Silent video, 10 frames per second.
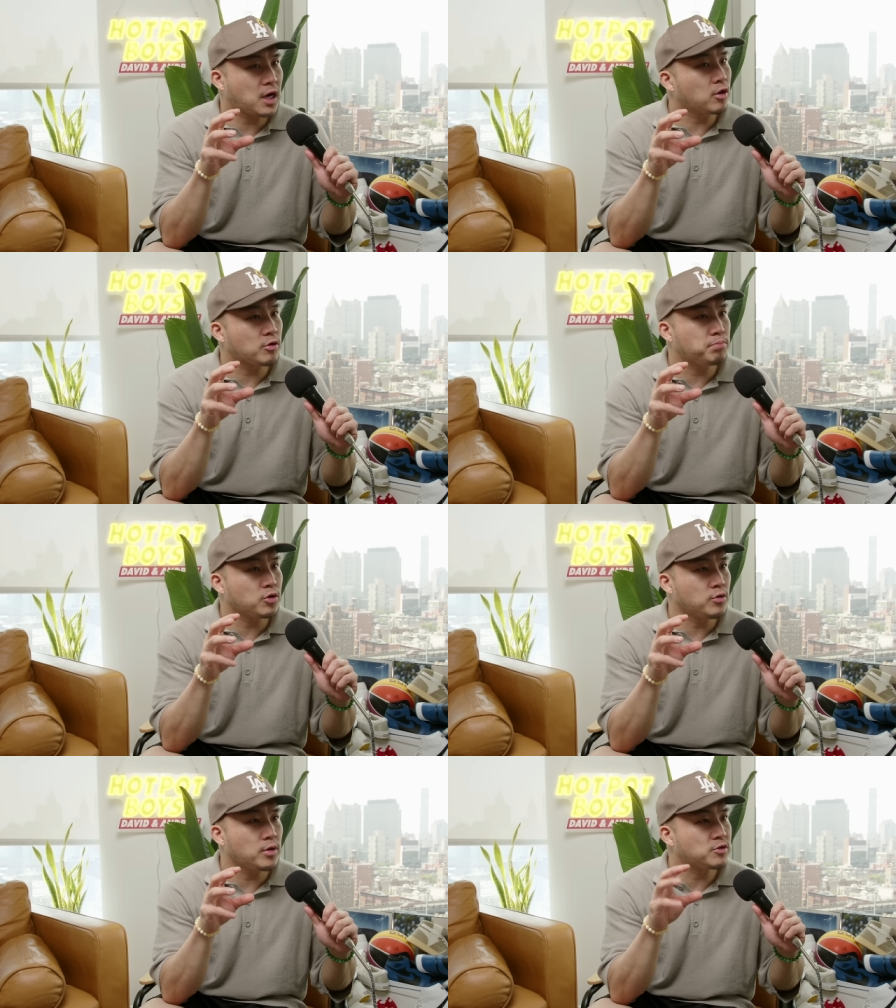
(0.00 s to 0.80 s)
colored
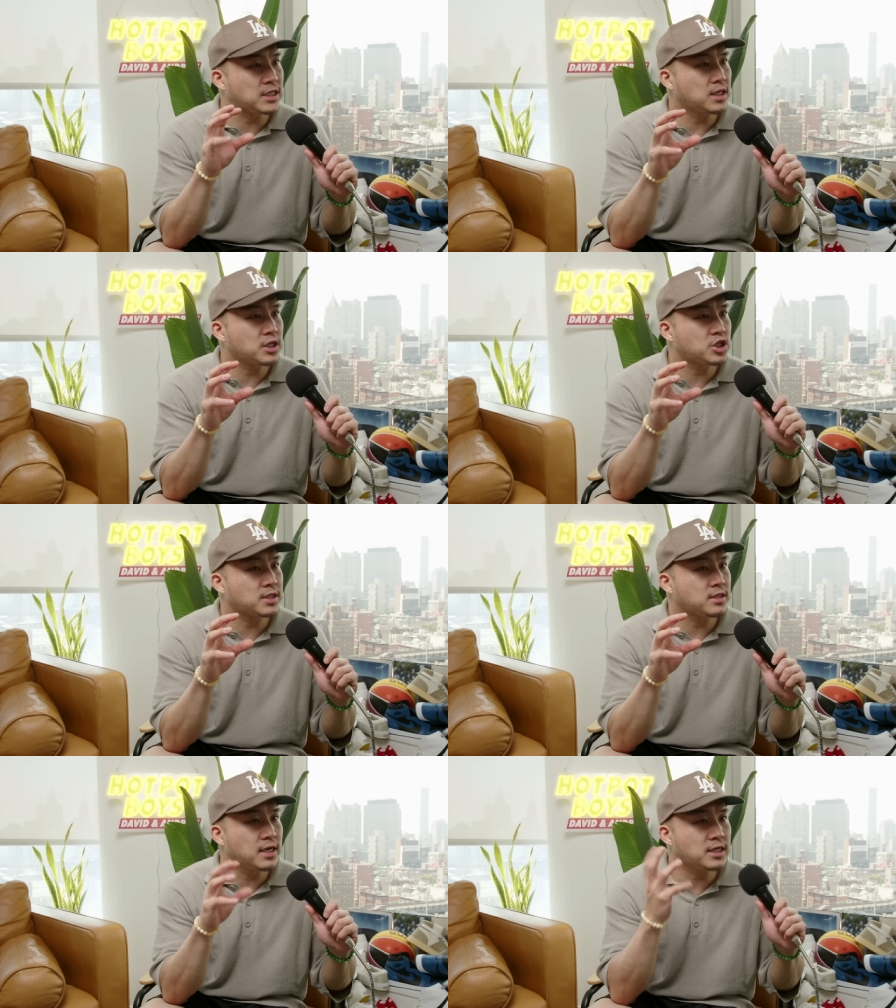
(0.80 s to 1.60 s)
blue, it was
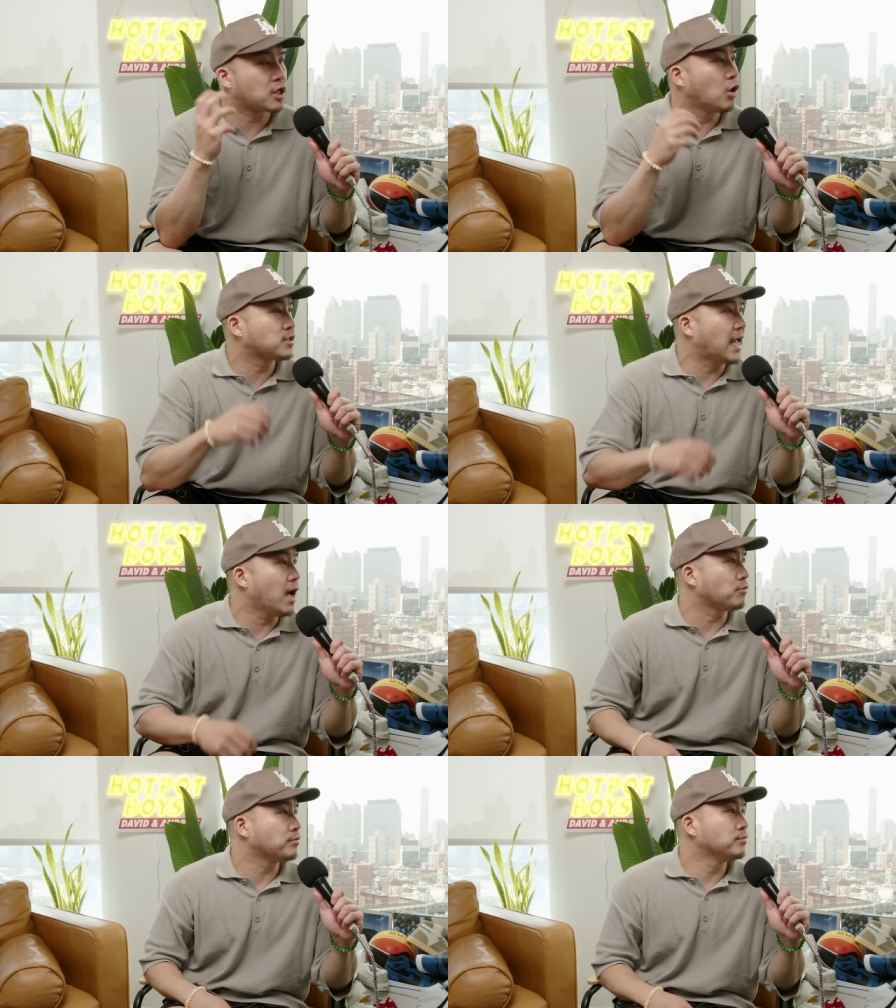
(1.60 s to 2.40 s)
delicious, is closed
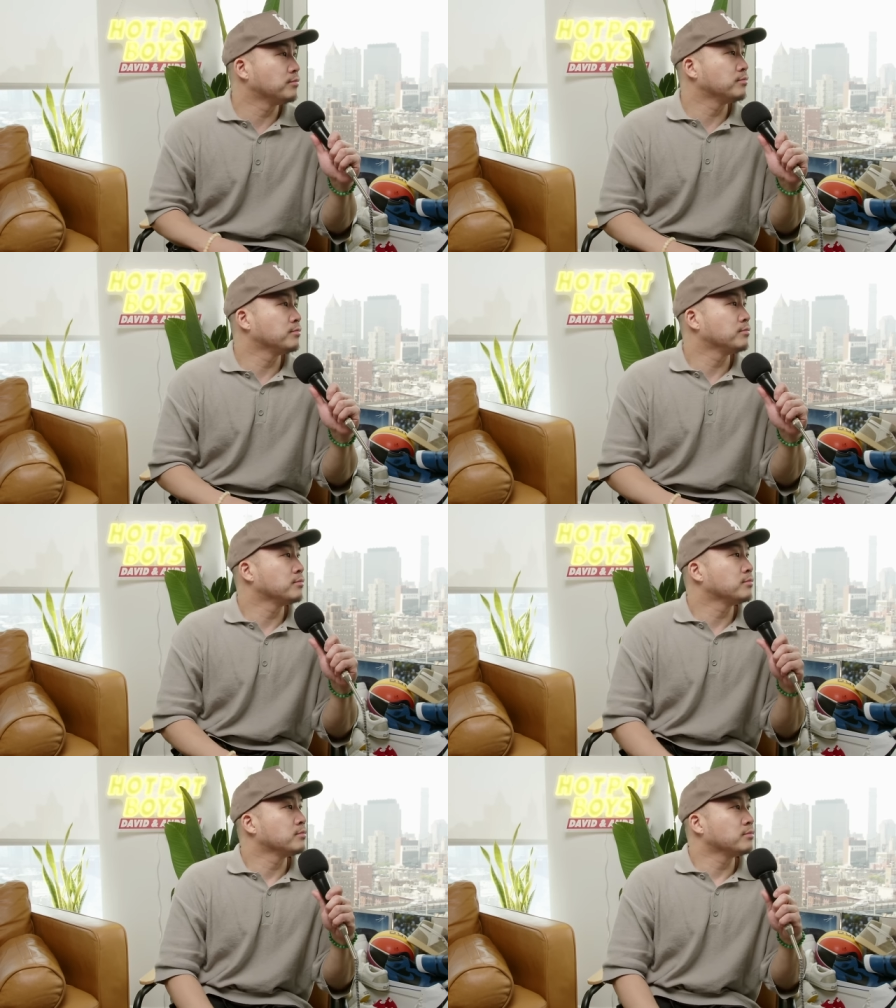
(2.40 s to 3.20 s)
down.
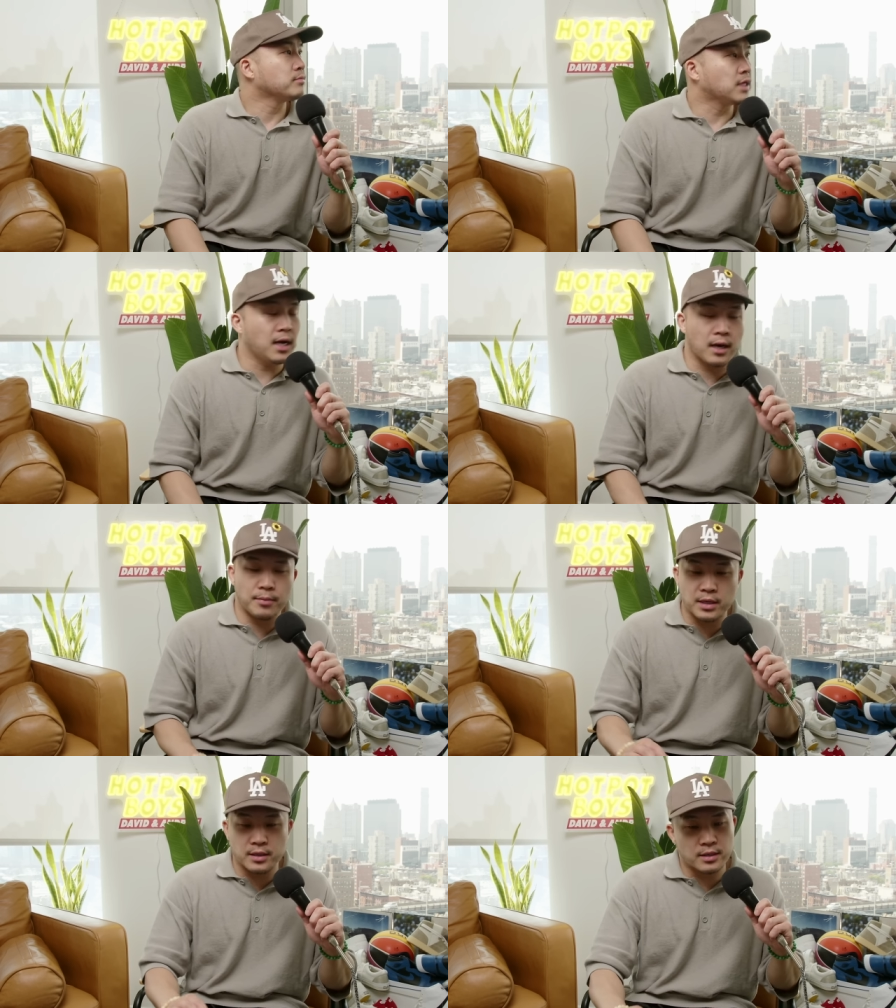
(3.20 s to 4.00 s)
Wow. Yeah, I
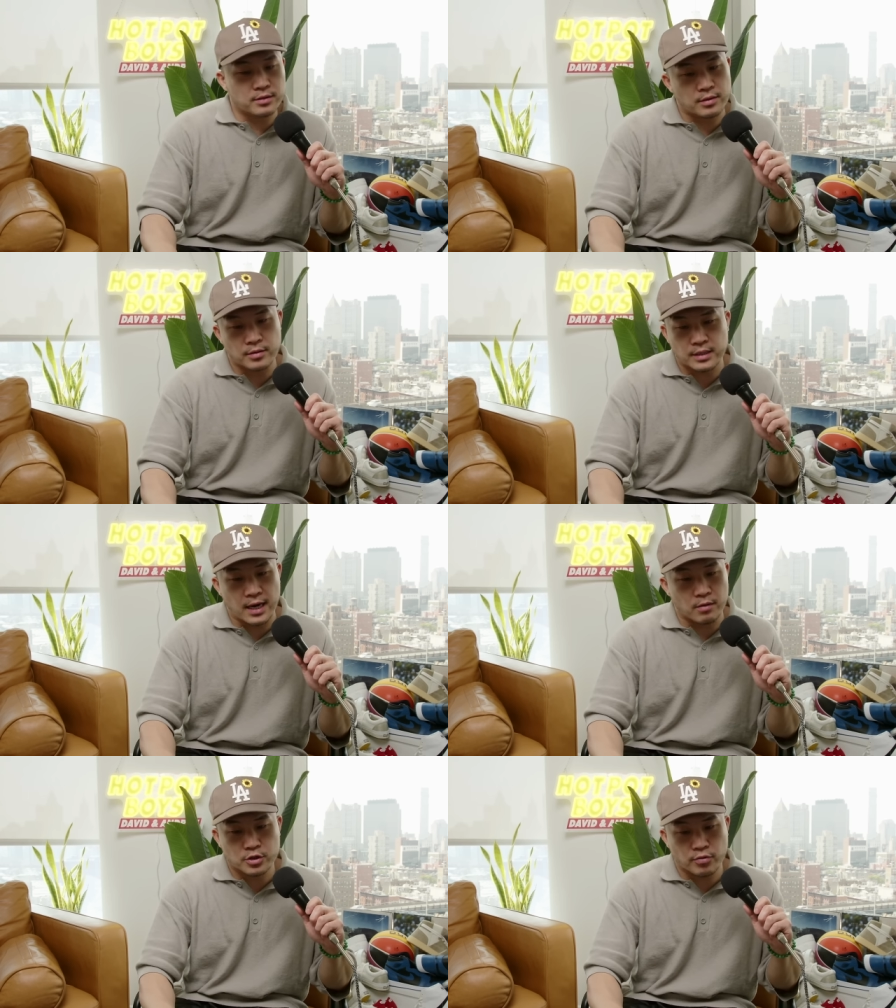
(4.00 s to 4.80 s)
mean, yeah, it, yeah,
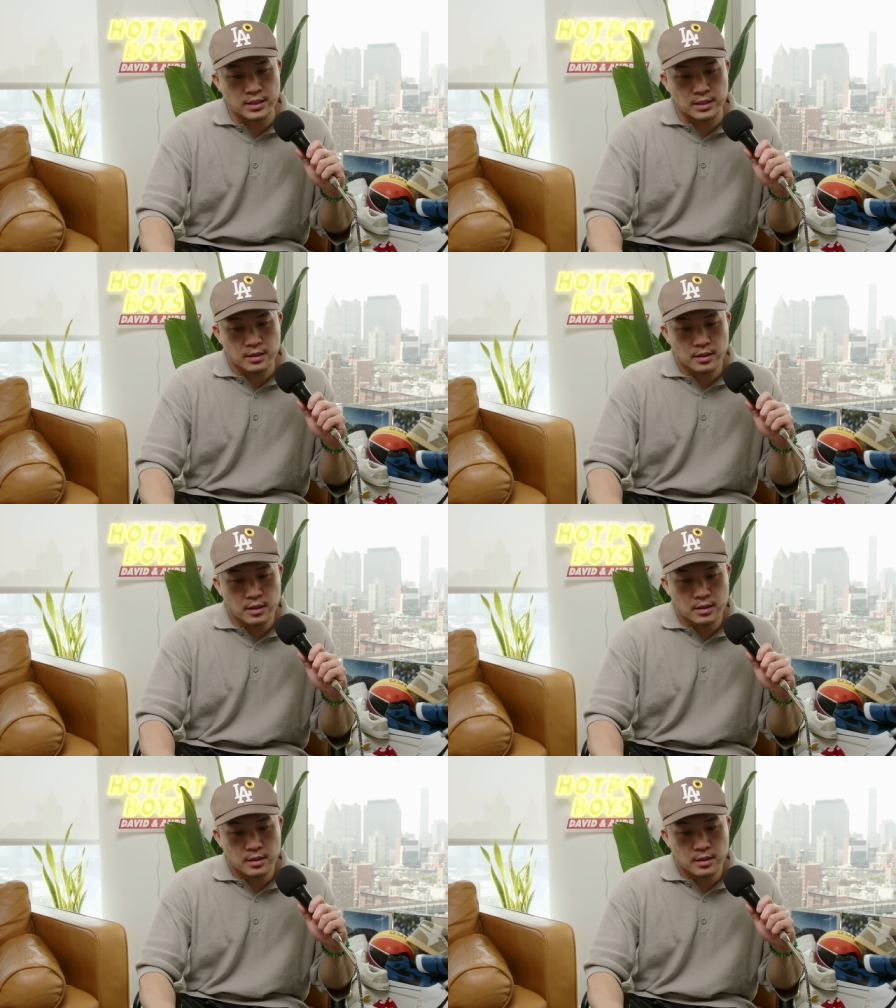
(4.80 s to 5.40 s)
it was crazy. So,